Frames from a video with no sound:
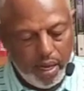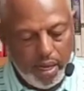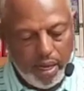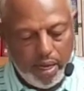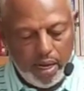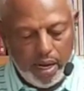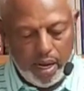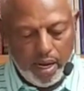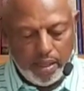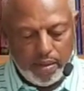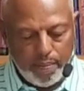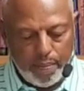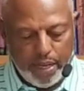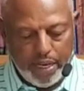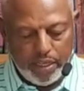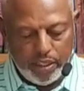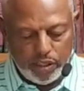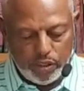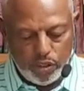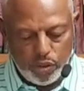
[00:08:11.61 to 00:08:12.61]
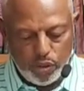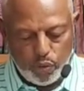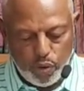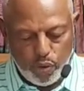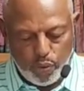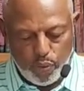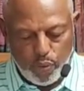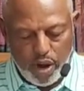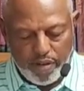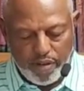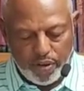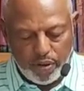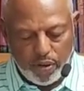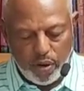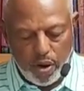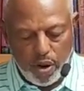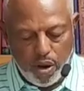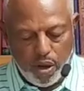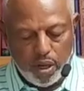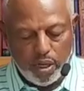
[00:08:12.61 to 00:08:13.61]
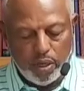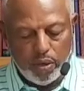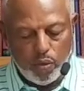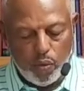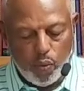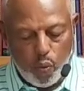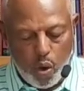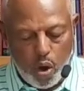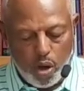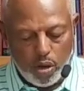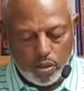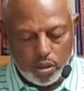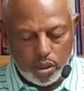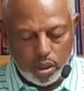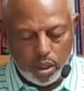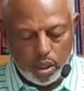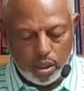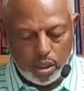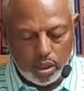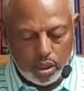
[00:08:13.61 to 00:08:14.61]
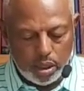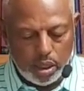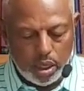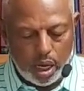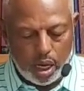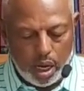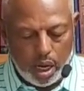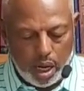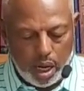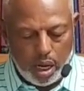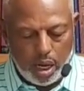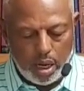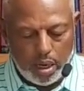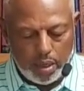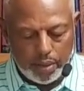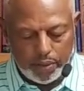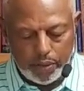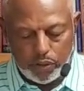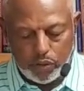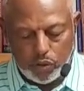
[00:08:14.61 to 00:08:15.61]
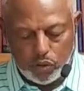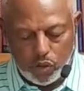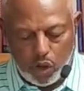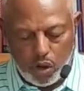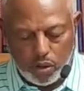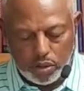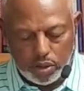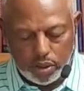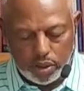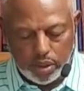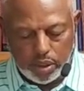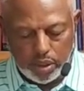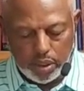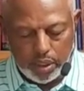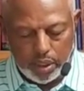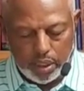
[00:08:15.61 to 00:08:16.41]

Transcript: And other ministers were Reverend Walt uh, Talton